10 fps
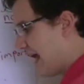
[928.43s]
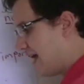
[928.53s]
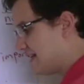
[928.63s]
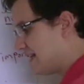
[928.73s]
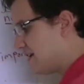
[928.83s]

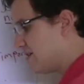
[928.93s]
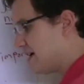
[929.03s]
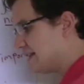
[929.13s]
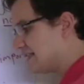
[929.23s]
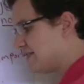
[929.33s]
and here
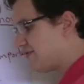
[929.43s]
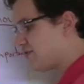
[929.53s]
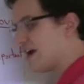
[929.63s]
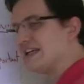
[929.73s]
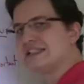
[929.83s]
is the
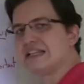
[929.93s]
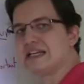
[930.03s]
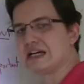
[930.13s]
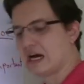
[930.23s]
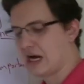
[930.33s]

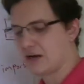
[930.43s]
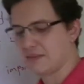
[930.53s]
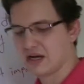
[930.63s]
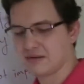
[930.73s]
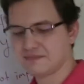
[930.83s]
phrasing
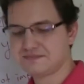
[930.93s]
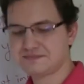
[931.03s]
comma.